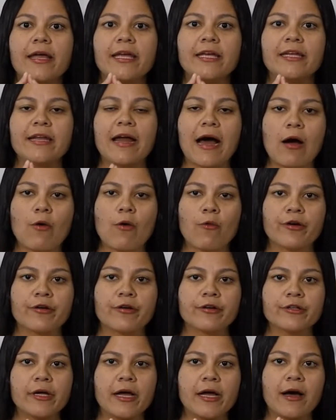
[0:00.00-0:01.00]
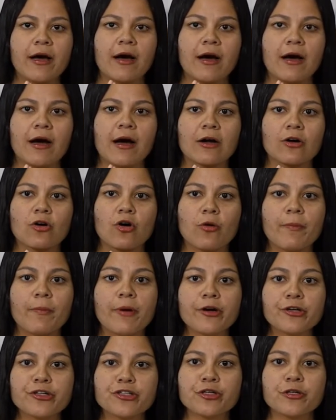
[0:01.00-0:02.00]
in our
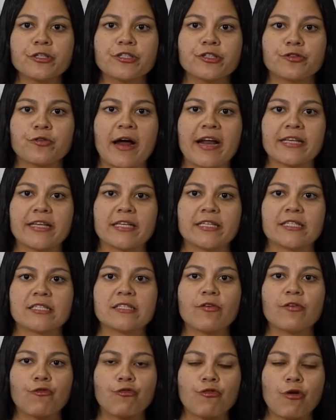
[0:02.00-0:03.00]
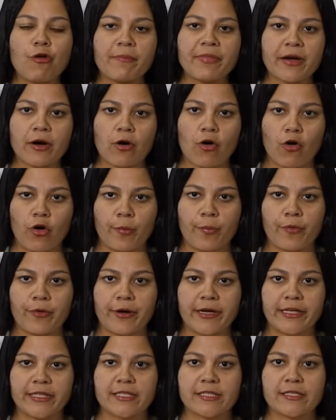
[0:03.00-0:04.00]
commercial strategies from the
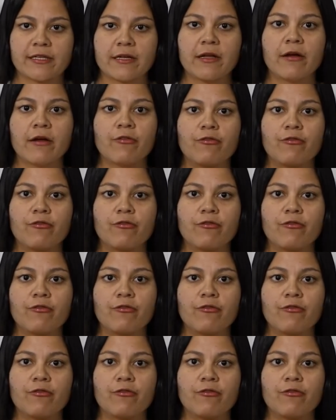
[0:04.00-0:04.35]
corporates,